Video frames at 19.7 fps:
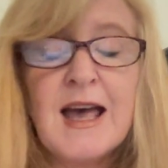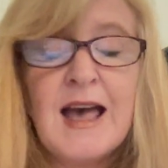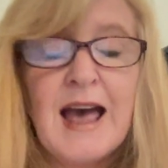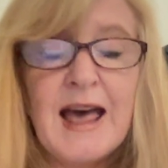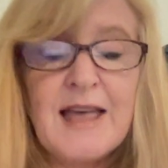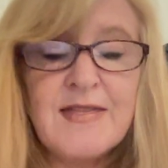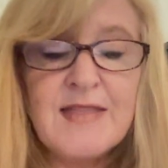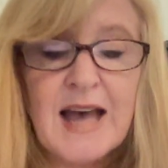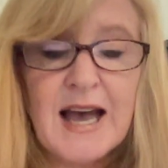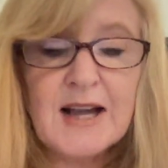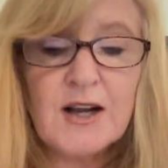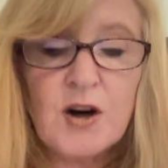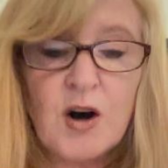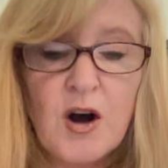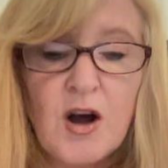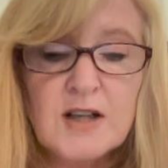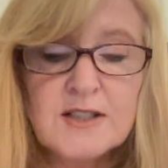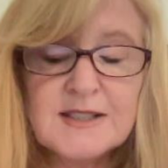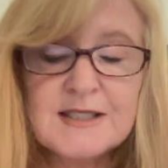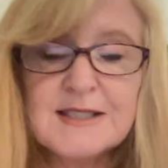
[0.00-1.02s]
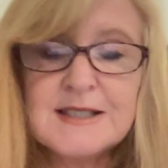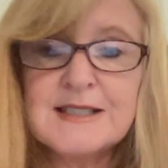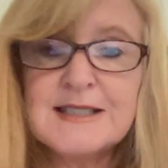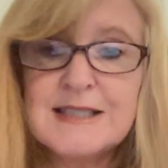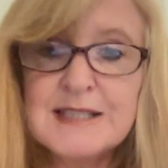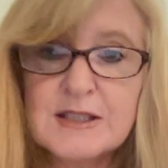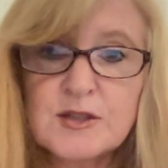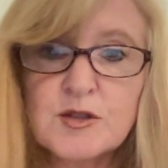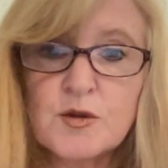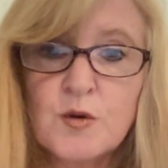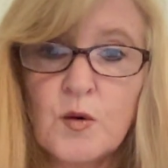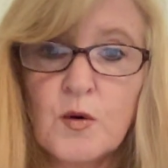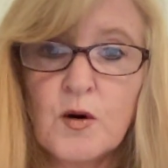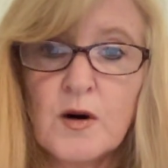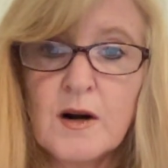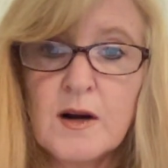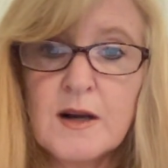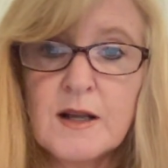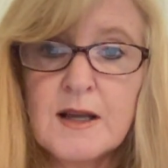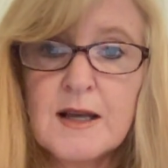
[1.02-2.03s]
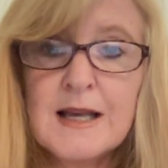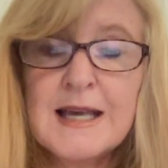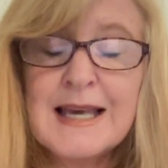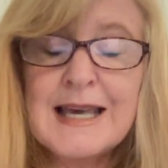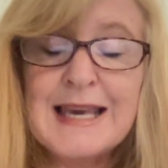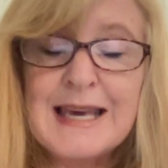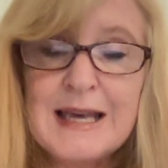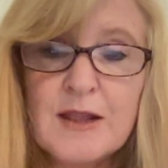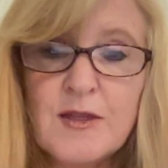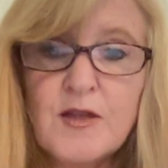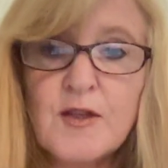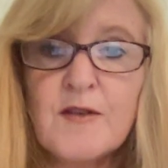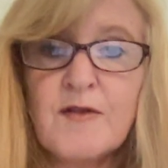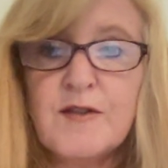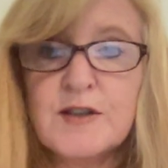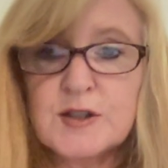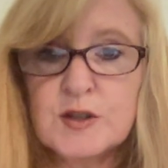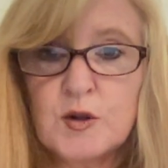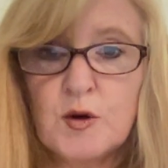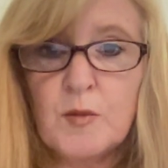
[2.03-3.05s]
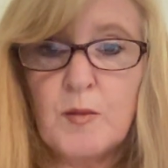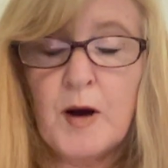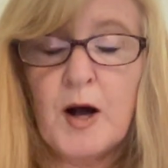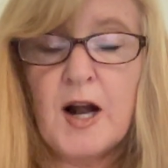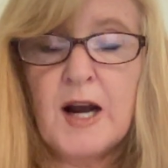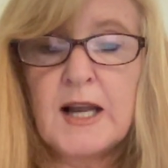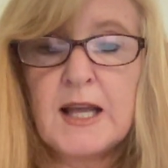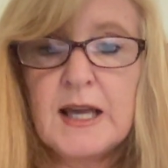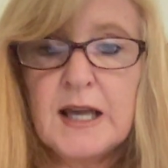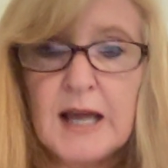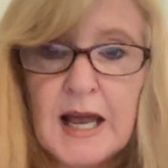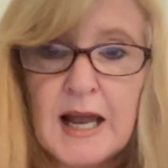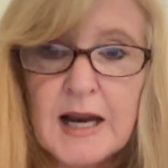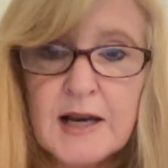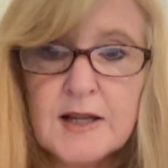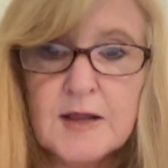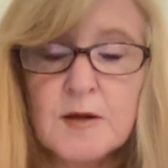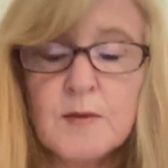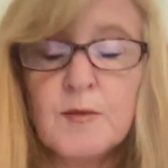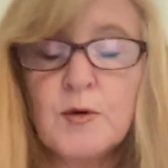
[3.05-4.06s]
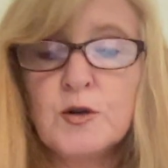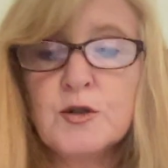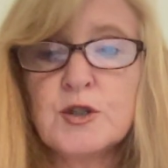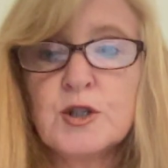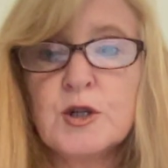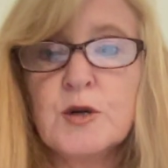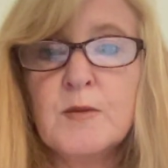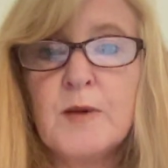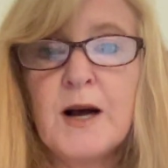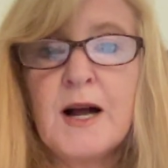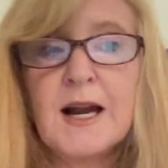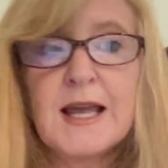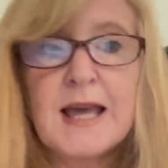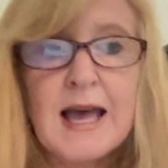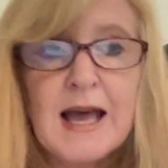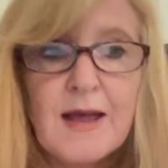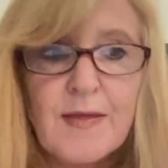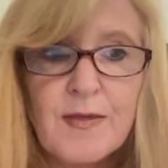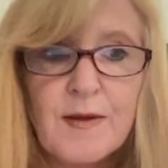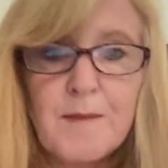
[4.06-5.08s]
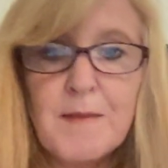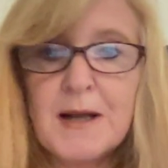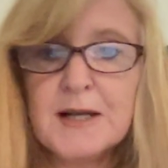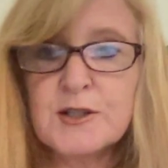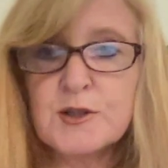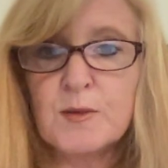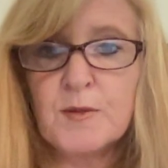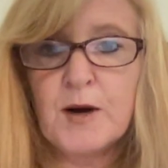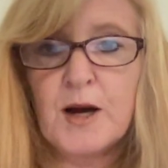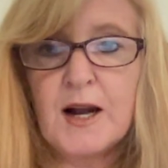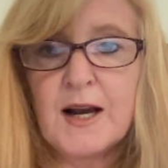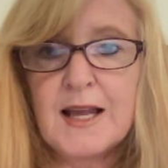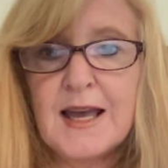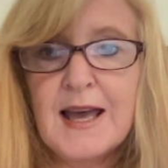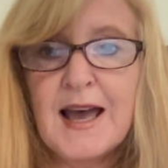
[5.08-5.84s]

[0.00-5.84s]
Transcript: and that causes discord in the physical body and in the emotional body and the mental body.